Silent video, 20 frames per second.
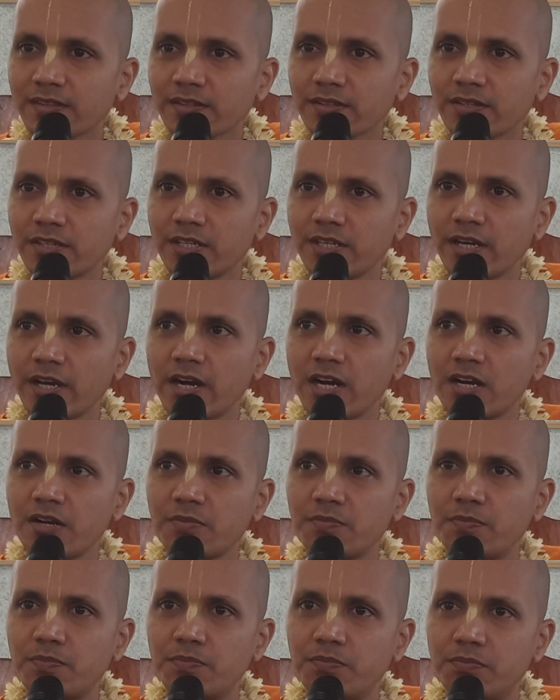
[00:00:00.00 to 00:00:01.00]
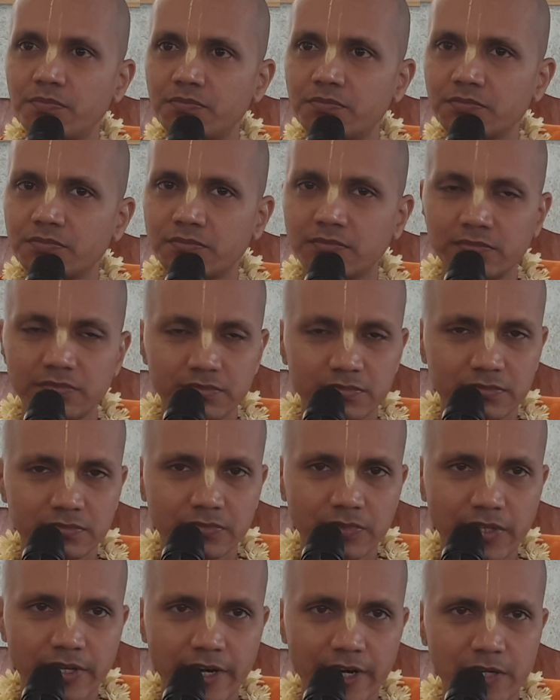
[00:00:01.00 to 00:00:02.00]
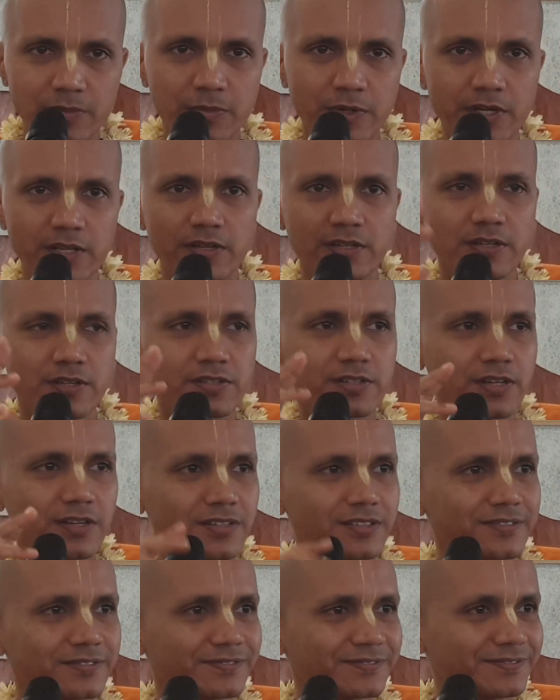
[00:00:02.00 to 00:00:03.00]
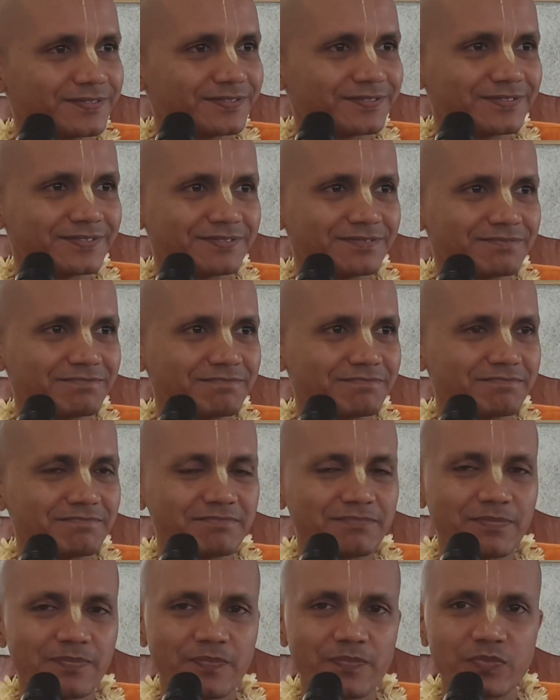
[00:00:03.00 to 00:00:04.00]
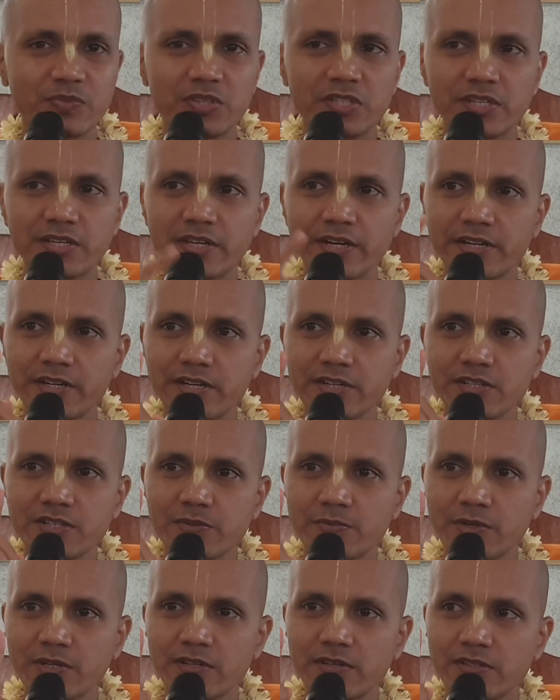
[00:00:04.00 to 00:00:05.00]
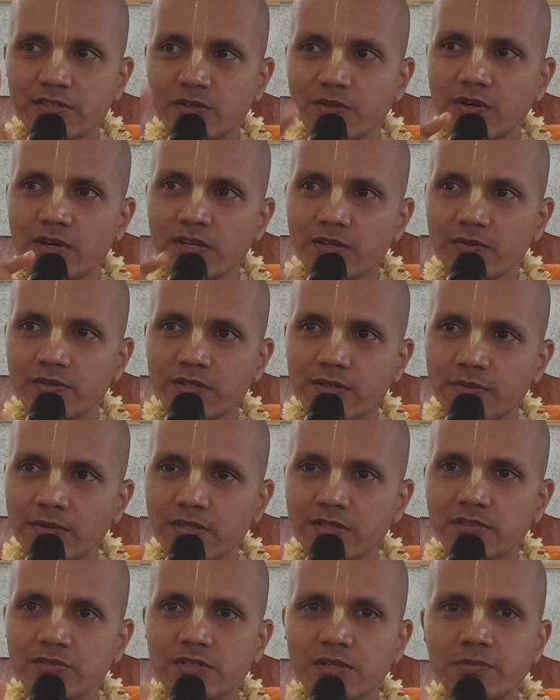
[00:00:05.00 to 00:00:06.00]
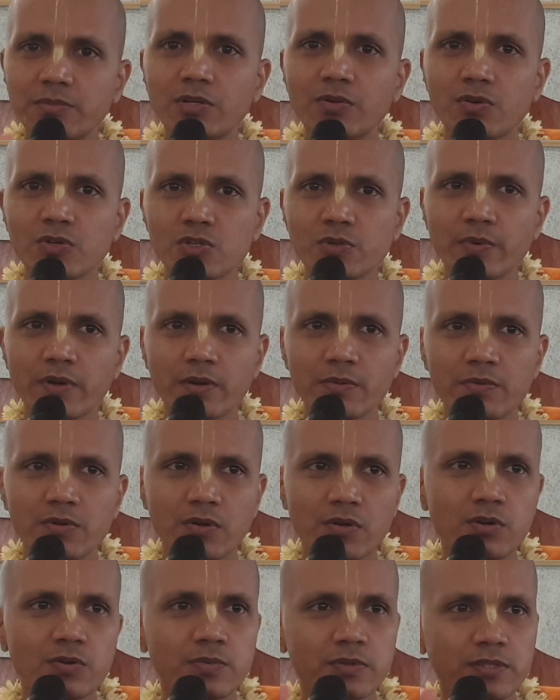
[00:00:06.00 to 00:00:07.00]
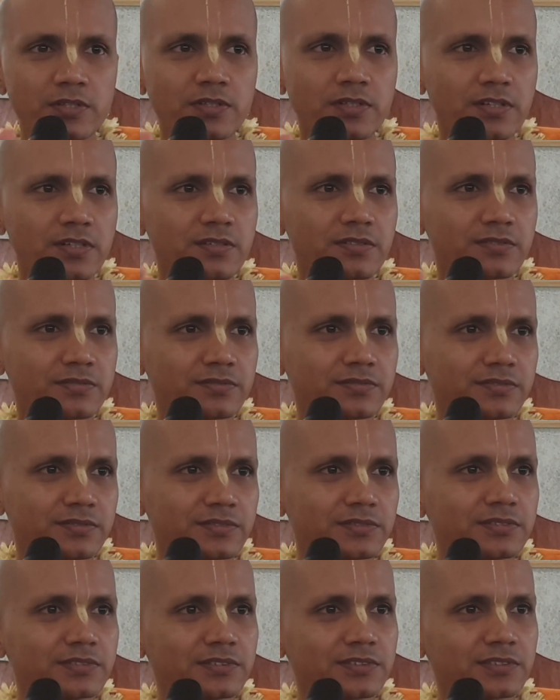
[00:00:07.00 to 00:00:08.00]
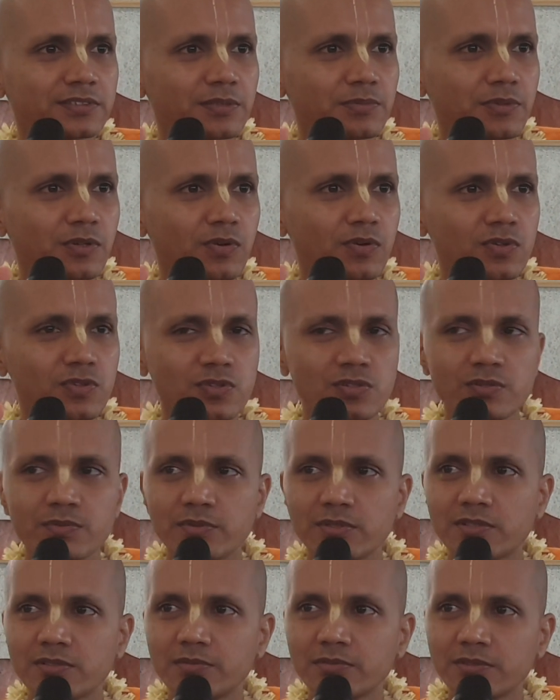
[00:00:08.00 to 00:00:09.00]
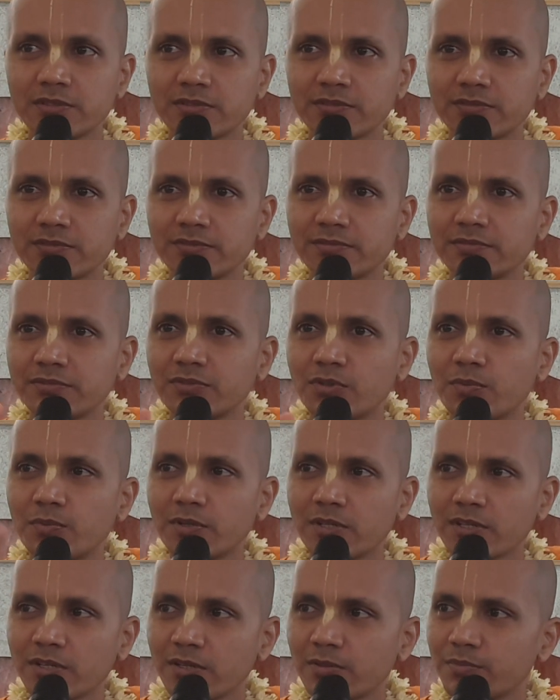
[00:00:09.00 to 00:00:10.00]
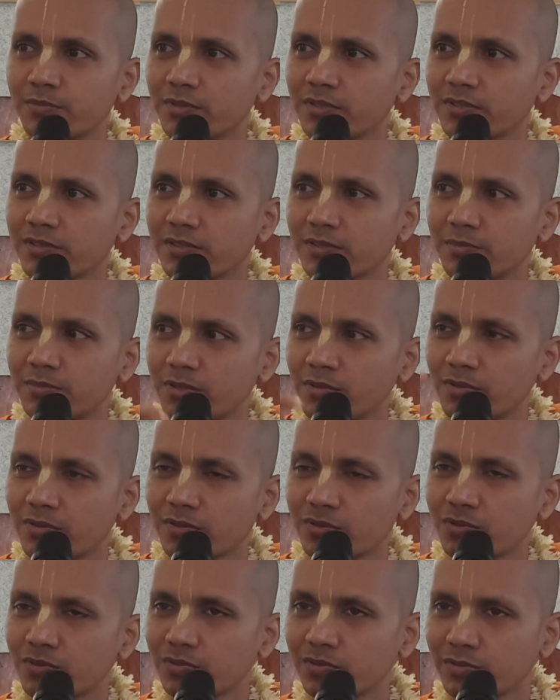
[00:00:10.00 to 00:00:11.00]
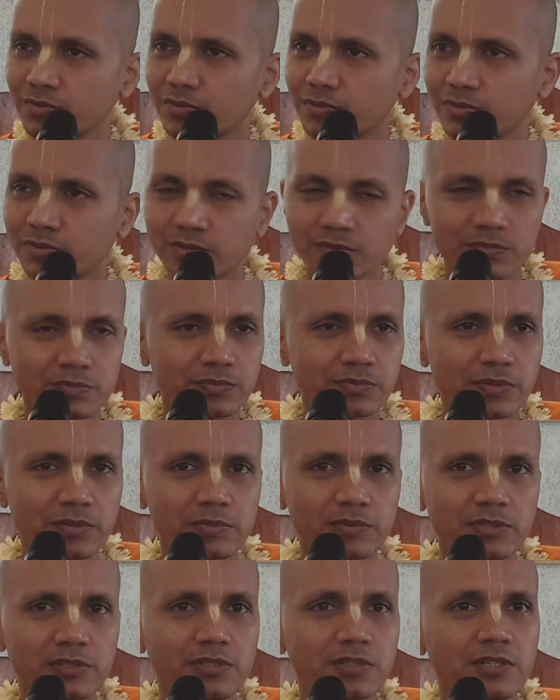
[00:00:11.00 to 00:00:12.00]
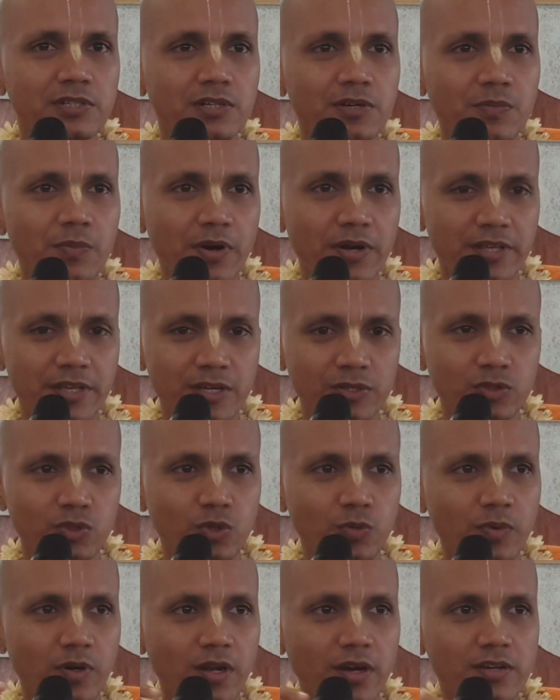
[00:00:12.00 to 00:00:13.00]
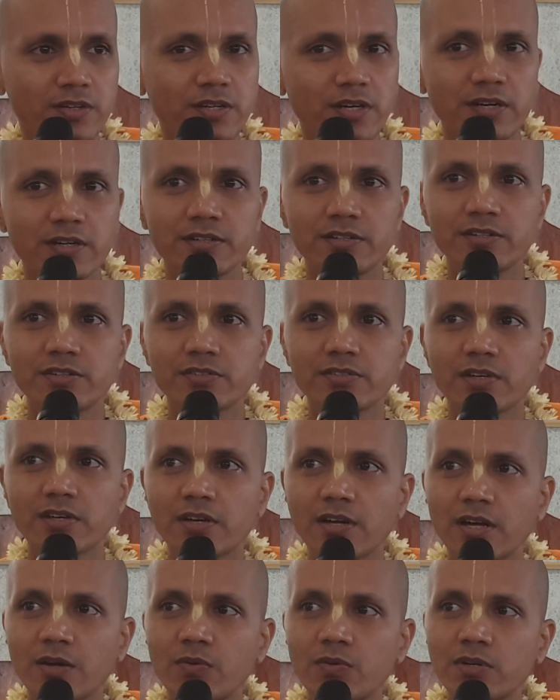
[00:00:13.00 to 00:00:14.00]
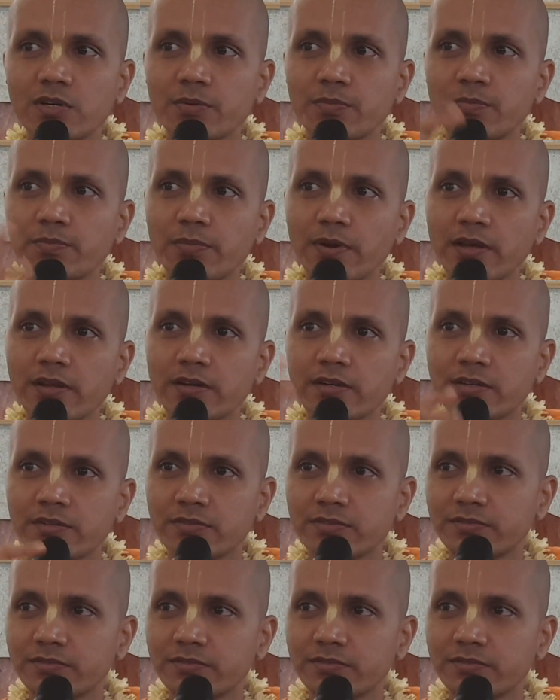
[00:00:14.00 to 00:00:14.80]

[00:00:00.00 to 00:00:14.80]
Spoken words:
He had a great material desire. The greatest material desire. You can't even imagine. Somebody wants to become Karodpati, right? Somebody wants to open a company, somebody wants to lose people. But here Dhruva Maharaj had a desire. I want a planet.